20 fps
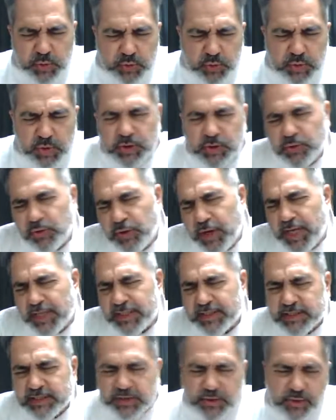
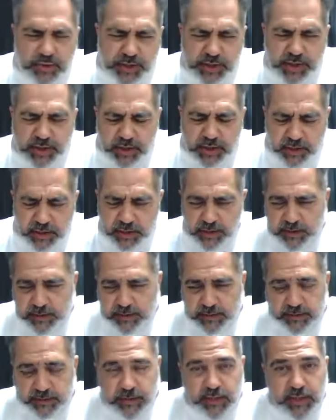US
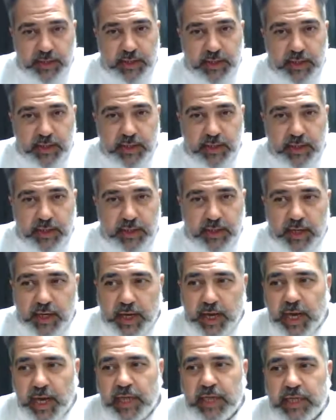curriculum.
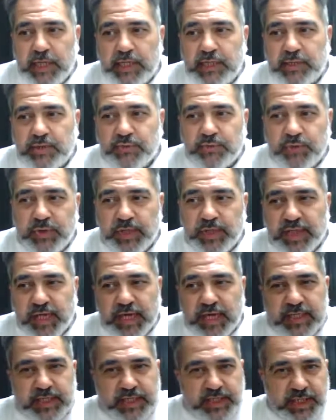And when the
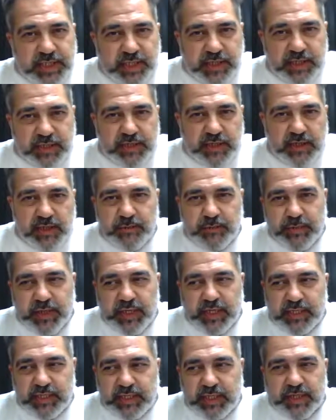internal
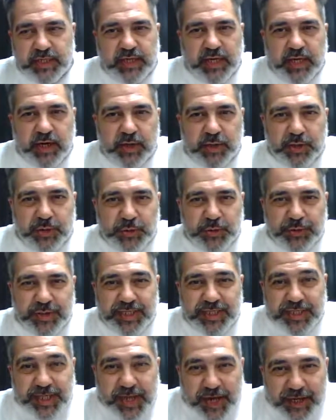meeting, they are talking
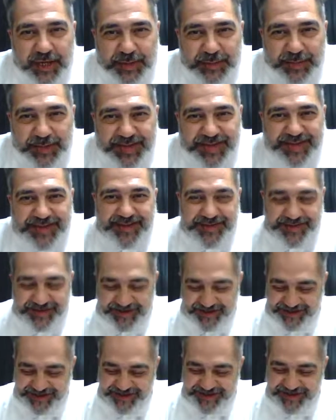in Arabic.
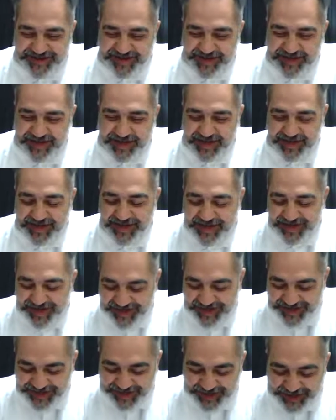
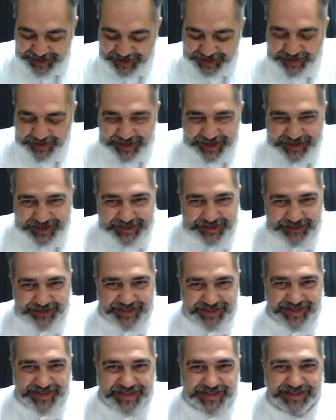And my
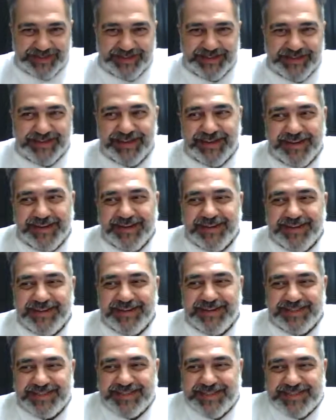colleague,
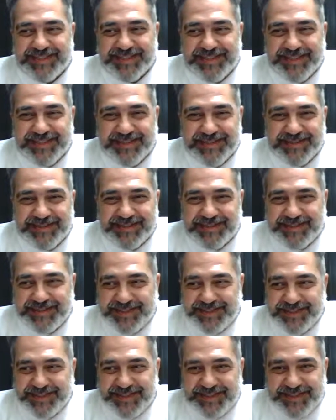she
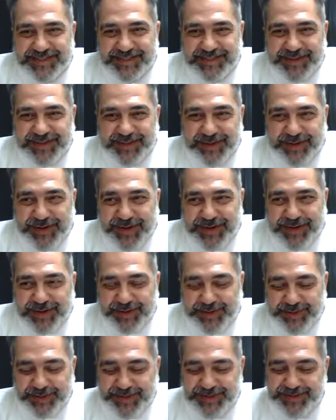doesn't know
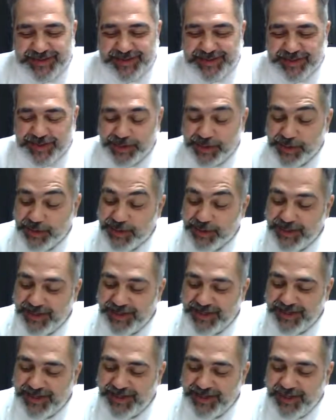Arabic, so
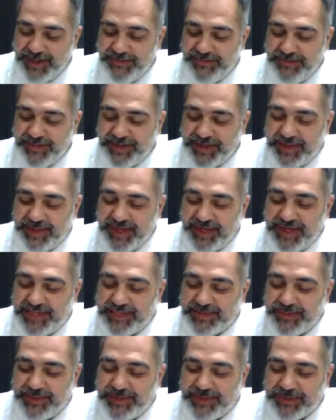everything has
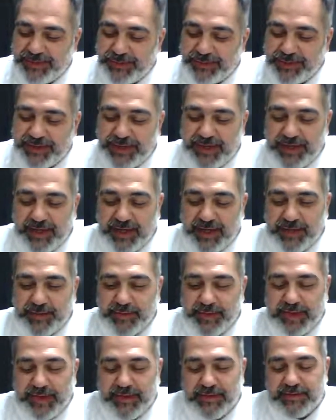been talking in
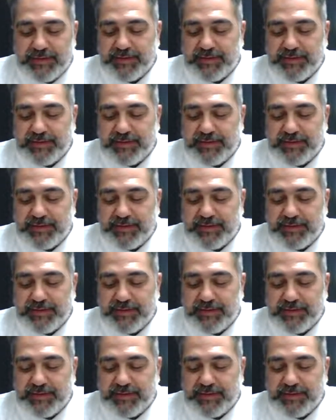Arabic,